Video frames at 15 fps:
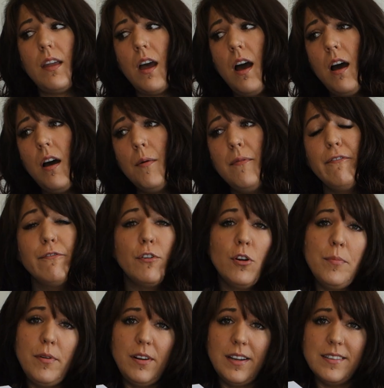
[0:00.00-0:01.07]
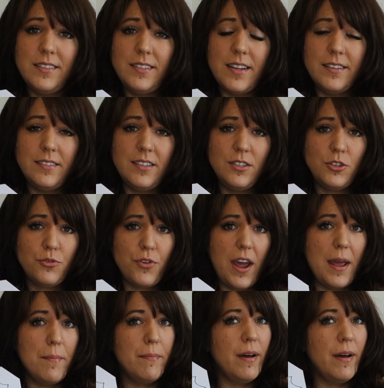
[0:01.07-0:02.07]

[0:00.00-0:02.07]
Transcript: Verbal consent is great,